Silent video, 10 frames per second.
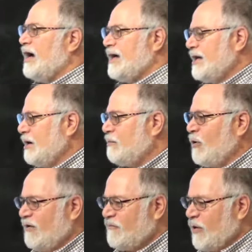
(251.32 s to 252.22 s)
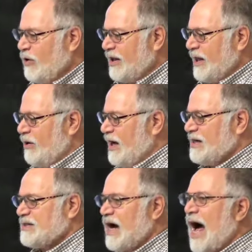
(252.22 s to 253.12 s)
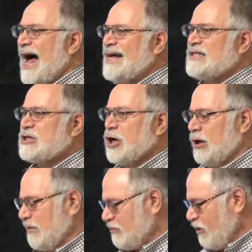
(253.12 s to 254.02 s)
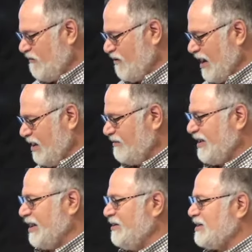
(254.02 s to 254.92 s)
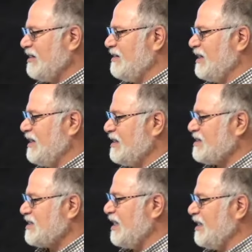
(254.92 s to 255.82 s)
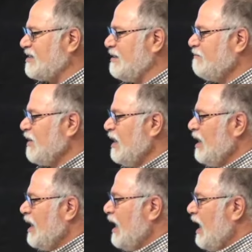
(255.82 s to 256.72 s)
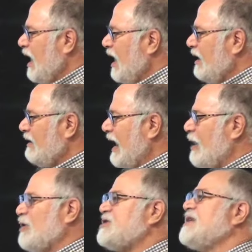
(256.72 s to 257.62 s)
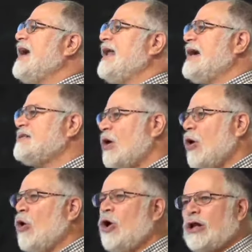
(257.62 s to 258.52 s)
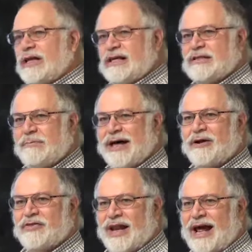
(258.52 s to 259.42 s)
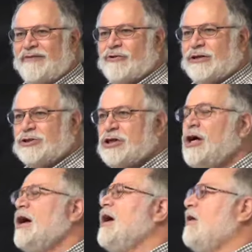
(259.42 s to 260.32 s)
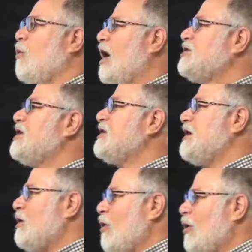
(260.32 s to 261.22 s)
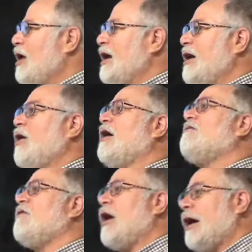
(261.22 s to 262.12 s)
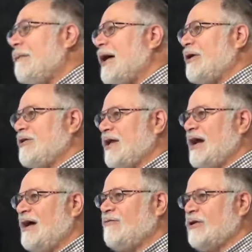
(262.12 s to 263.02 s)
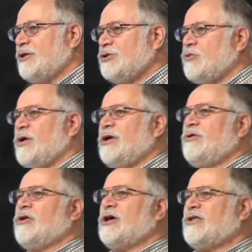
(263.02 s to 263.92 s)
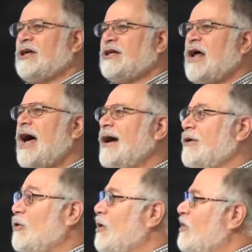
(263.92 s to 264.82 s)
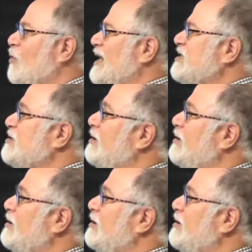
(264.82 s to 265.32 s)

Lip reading: in their portfolio, has the highest carbon profile of any utility in the state. Our state as a whole is better than average. Washington and Oregon are far better than average. When you look at the entire Northwest,